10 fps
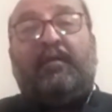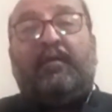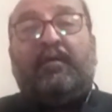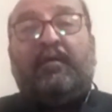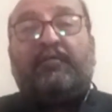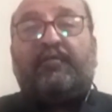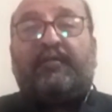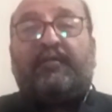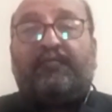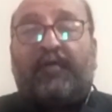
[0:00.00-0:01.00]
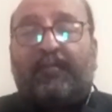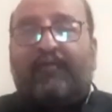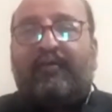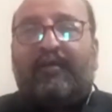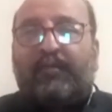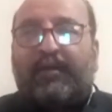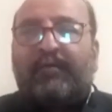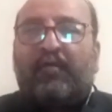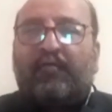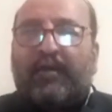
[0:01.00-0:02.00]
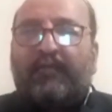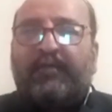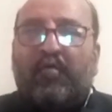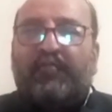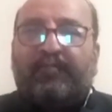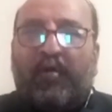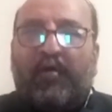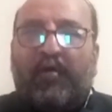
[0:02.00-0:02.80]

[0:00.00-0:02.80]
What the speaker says: They are the centers of promotion of excellence.